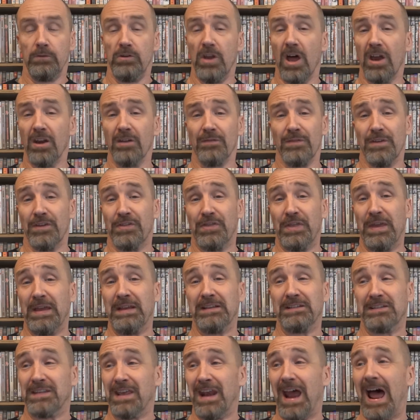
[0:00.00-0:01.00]
None of the
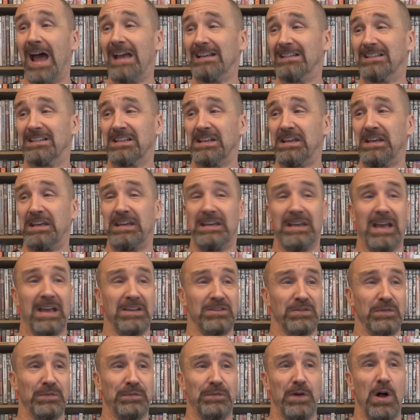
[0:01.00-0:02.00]
things that I see
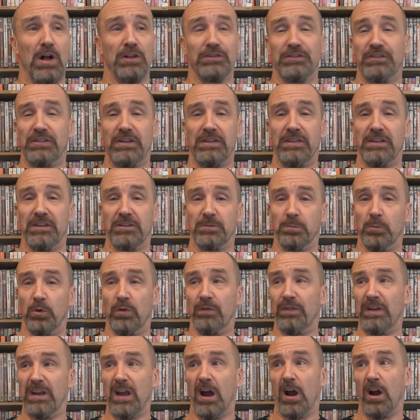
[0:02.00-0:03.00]
as faults in this
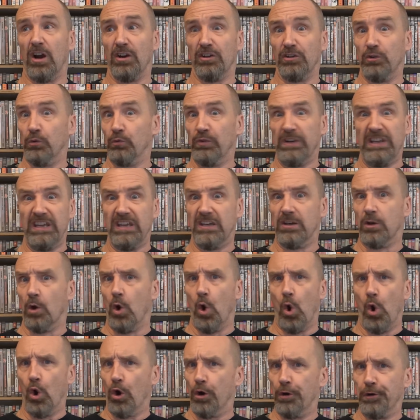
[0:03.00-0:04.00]
movie are unique
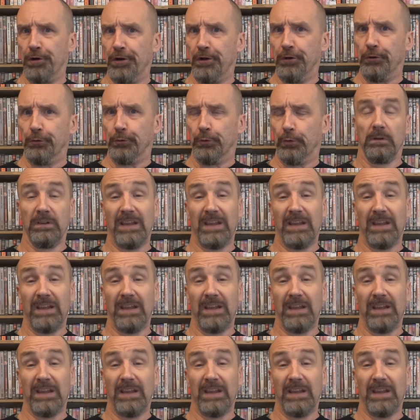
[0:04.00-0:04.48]
or new.